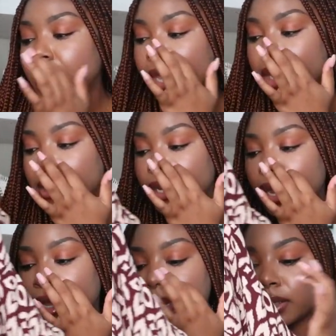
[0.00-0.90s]
and
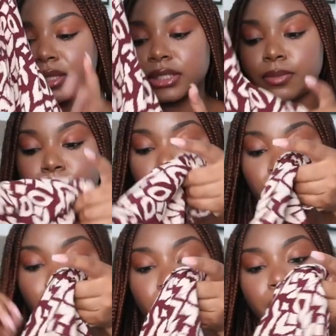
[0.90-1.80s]
I got this
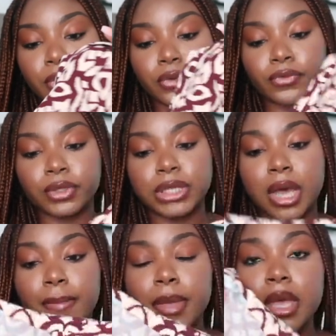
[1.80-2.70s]
beautiful, beautiful
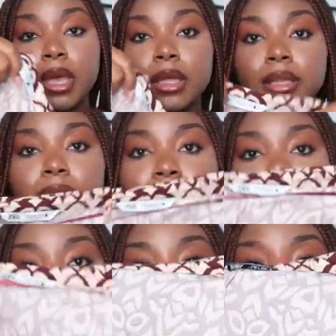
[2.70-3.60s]
top. This
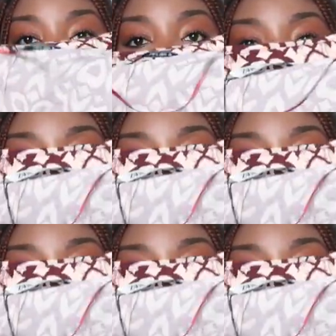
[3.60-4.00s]
is just